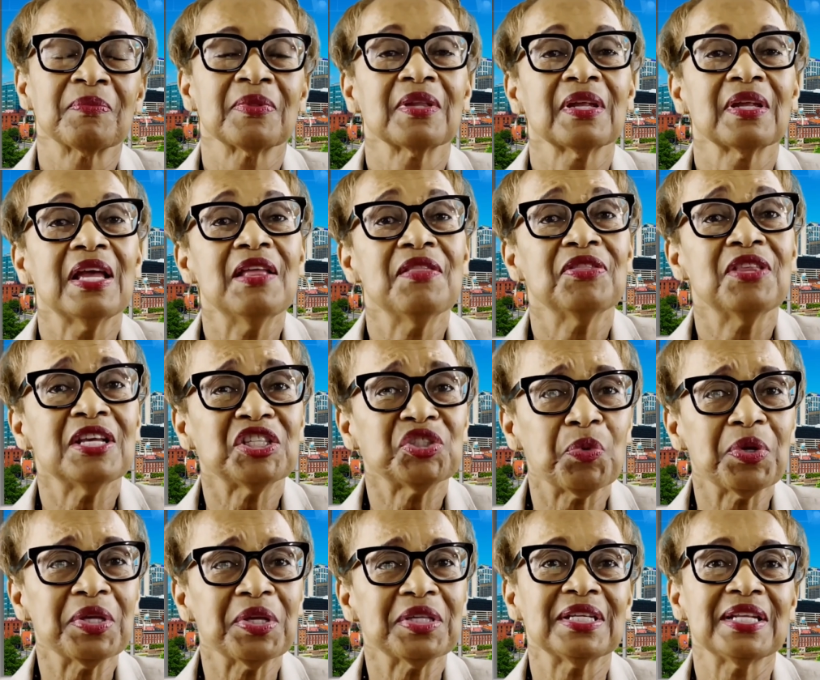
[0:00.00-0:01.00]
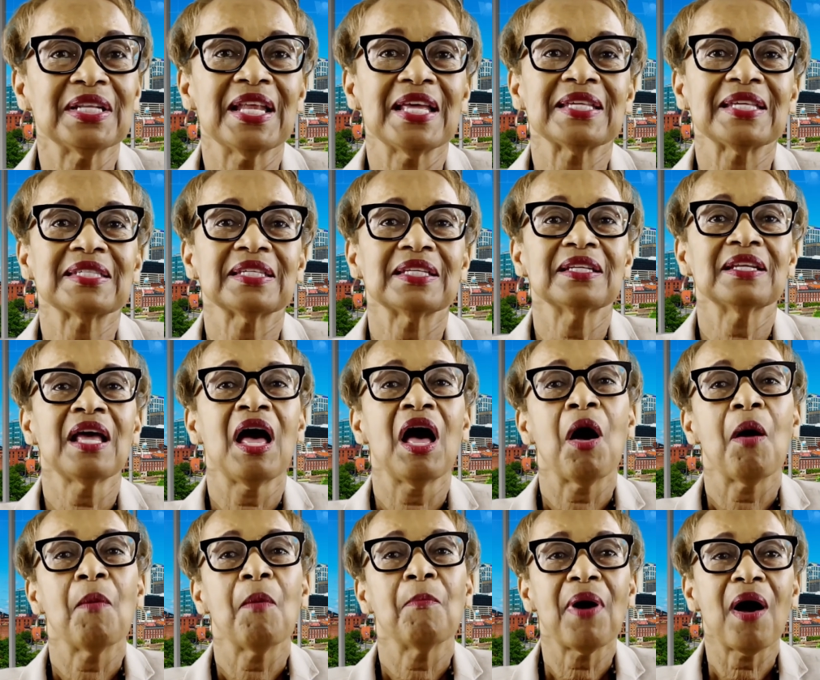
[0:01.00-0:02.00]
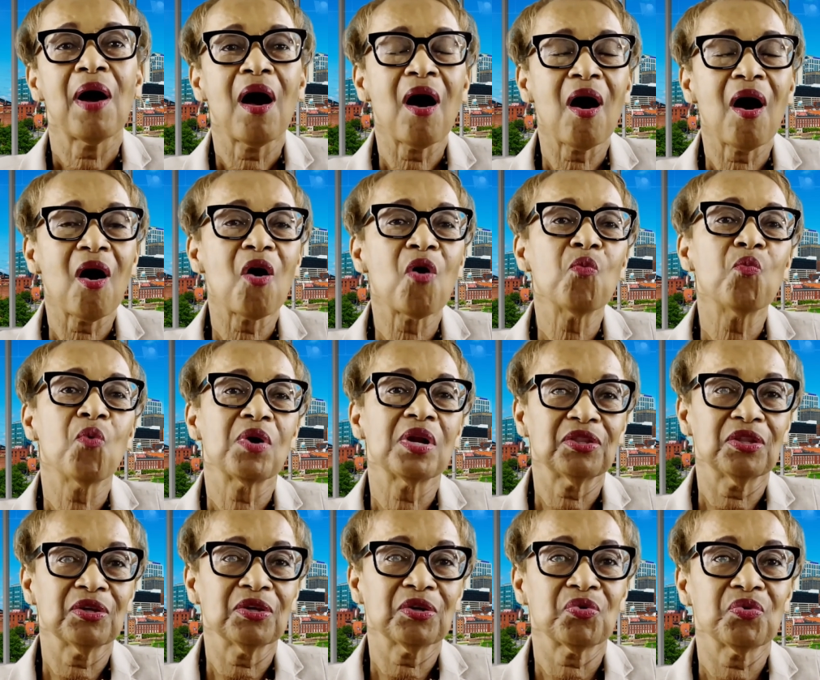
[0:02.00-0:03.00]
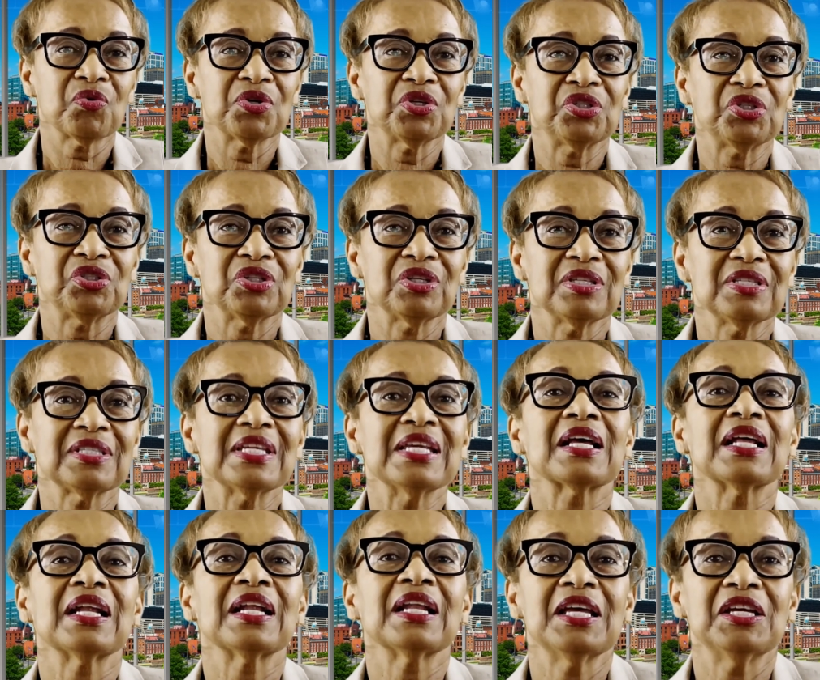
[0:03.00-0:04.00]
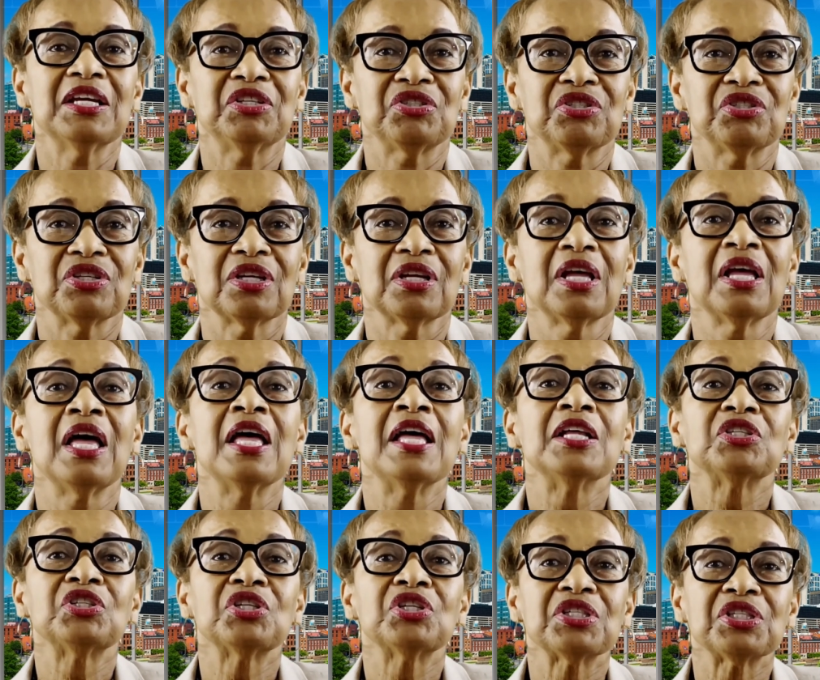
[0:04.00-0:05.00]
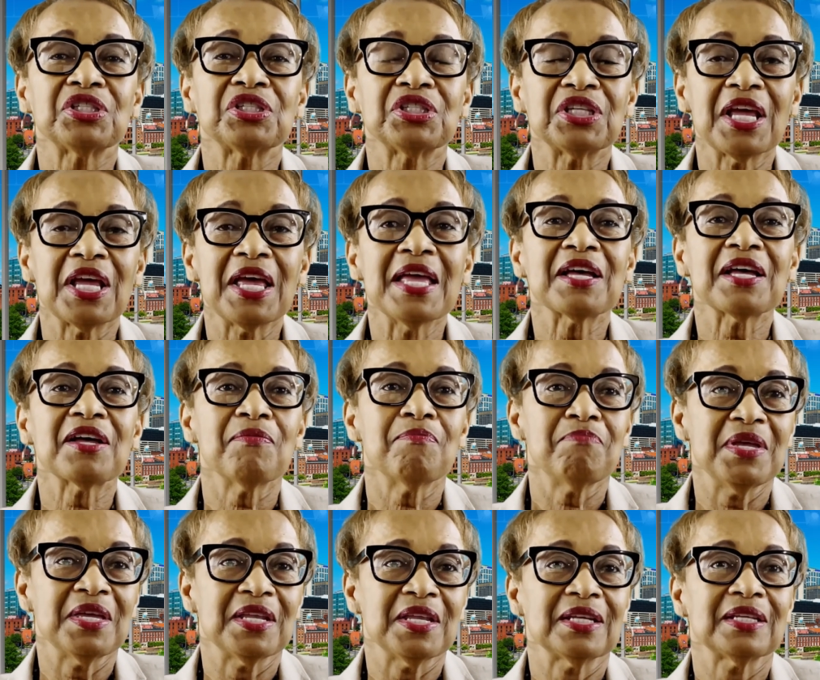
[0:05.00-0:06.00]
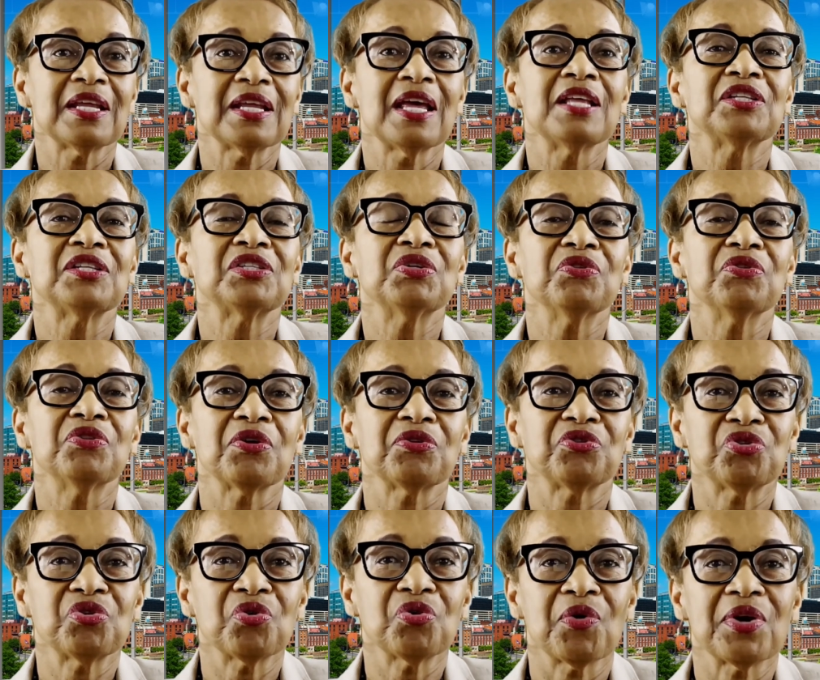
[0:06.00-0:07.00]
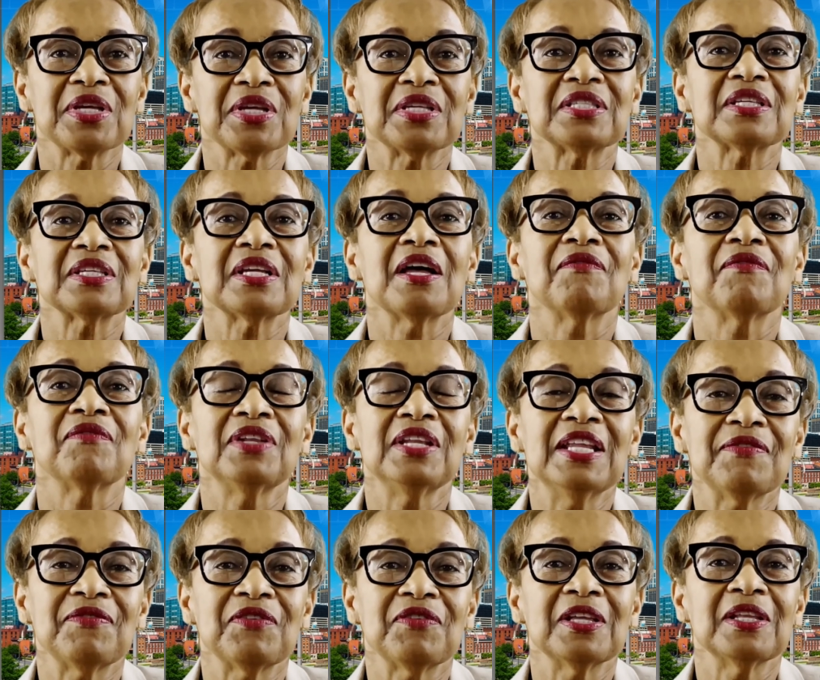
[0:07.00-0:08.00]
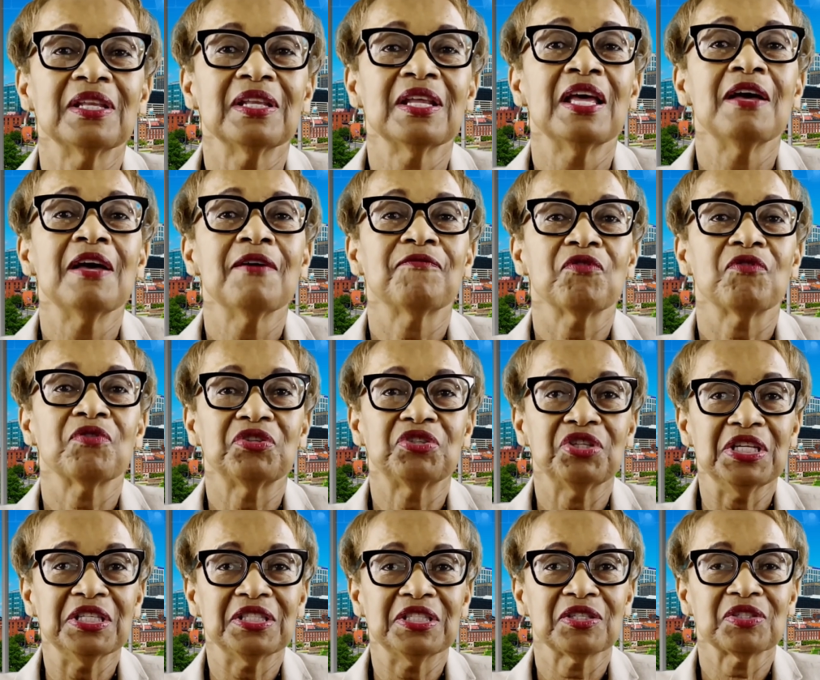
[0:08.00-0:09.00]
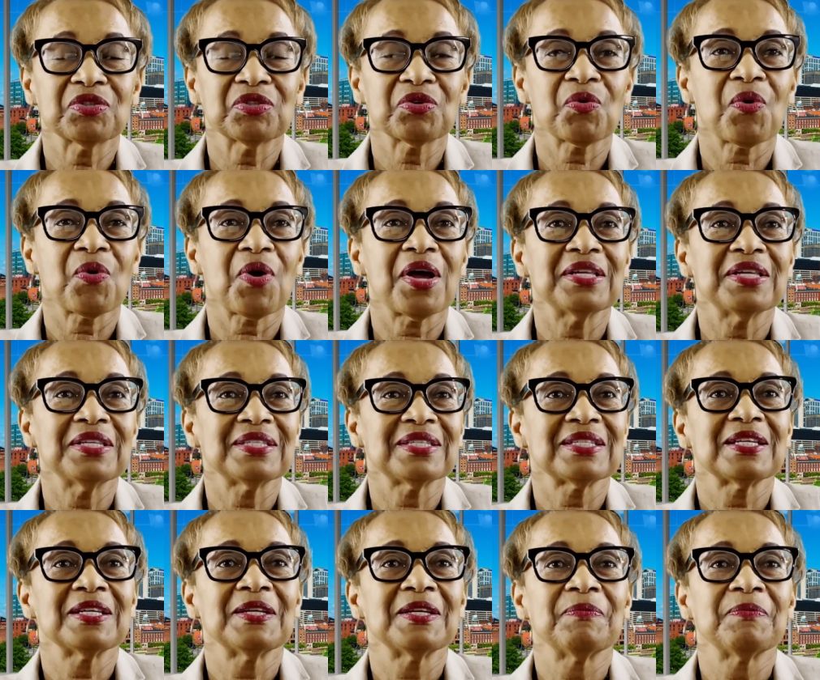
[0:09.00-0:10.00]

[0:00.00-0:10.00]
In this week's lesson, Paul wanted the Christians in Galatia to stay committed to their choice of living for Jesus Christ.